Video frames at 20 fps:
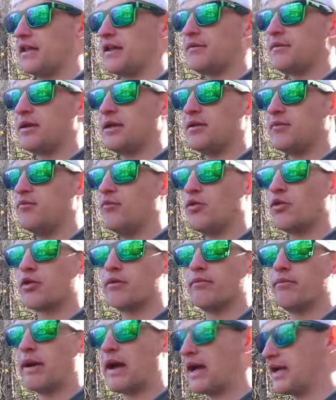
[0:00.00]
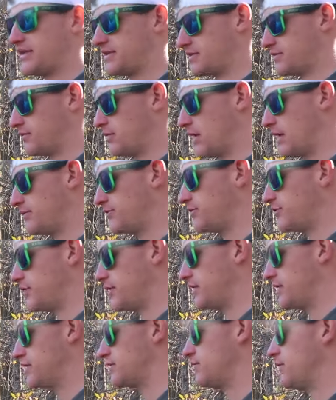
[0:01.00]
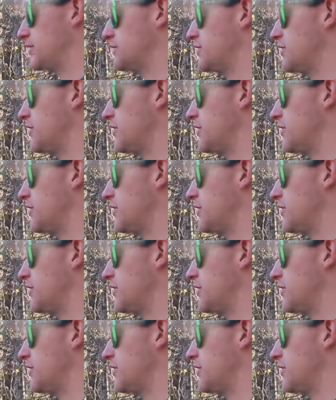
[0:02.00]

that I'm getting more bites when I'm doing it this way.